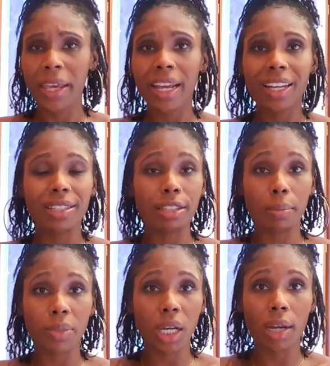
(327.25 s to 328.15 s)
Because
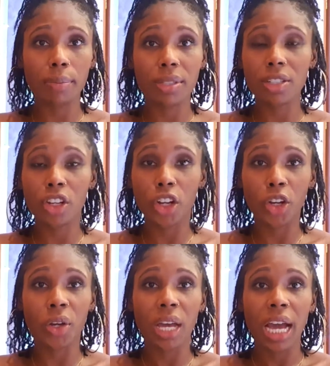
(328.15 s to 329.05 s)
sometimes, you know,
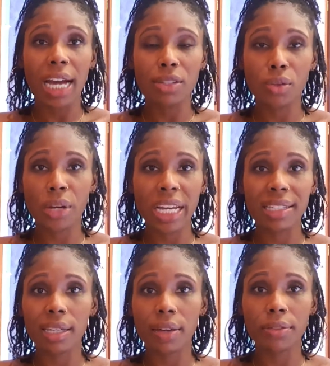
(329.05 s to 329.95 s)
as
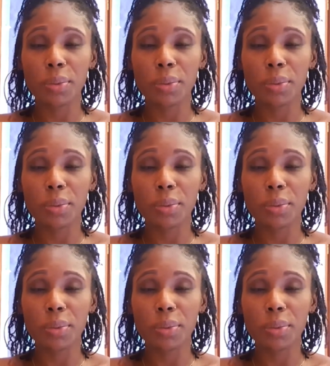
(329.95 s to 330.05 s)
creatives,